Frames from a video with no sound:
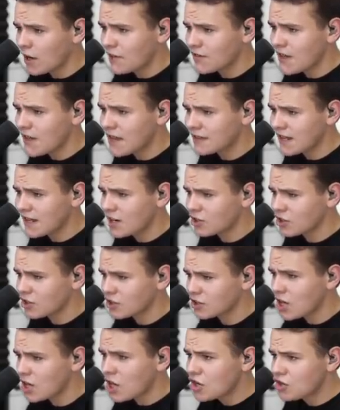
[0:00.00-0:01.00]
I think they
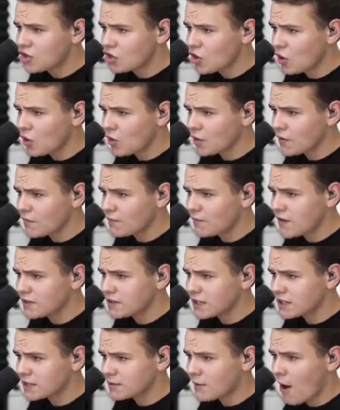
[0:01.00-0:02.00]
just stole the
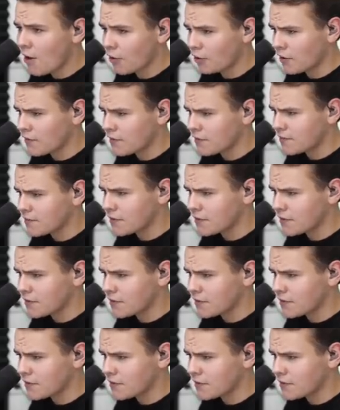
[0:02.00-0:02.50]
physics model of the...